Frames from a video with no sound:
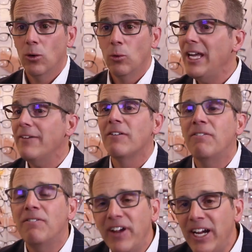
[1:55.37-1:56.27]
we have a
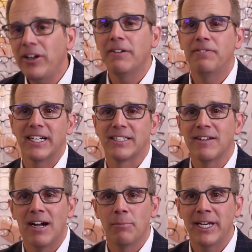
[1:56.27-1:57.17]
very effective
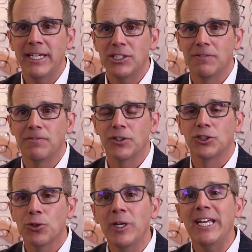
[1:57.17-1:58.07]
combination for
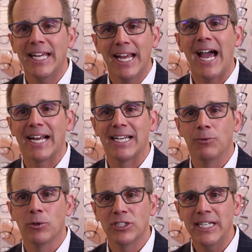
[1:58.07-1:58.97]
treating acne
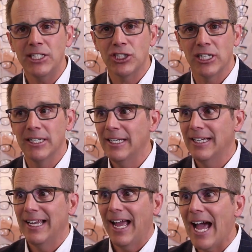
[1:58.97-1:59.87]
rosacea
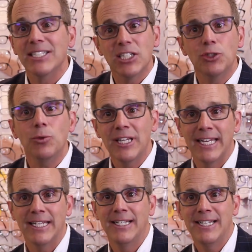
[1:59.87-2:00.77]
as it's
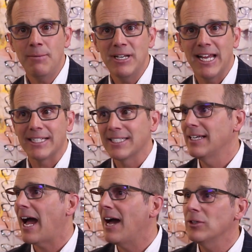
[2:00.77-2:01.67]
related to Demodex.
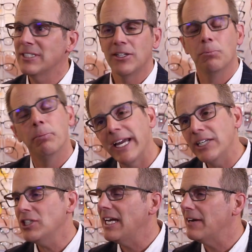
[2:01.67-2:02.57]
And I will tell you, patient